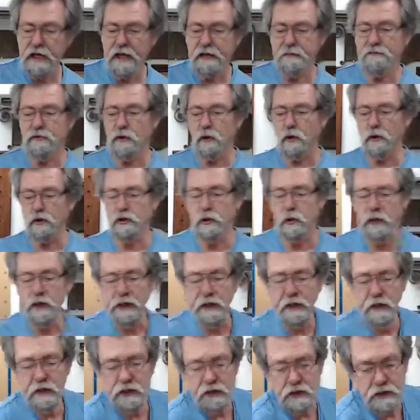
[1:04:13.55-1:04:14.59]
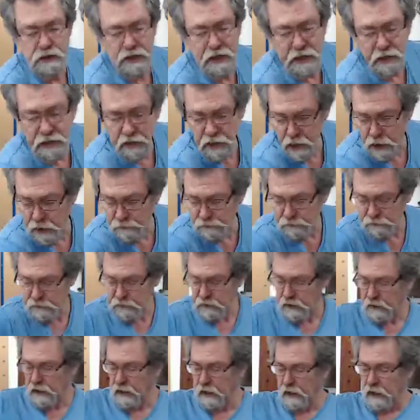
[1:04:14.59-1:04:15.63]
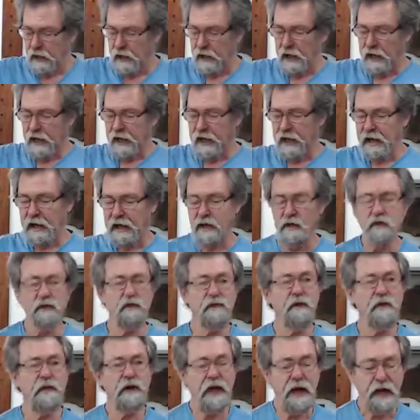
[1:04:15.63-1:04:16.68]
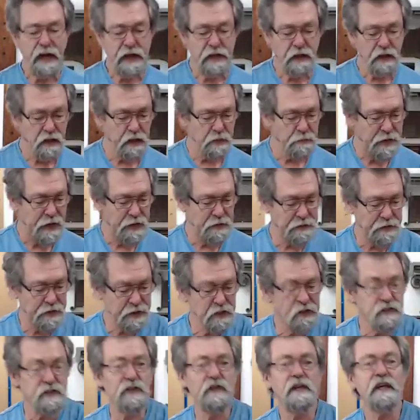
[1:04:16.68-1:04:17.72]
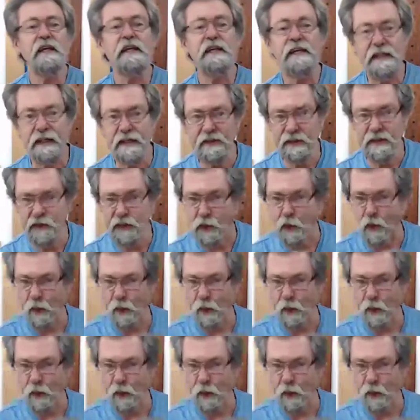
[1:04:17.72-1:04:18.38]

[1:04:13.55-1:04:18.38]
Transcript: If you're doing it in your shed at home and you're very anal about things, get the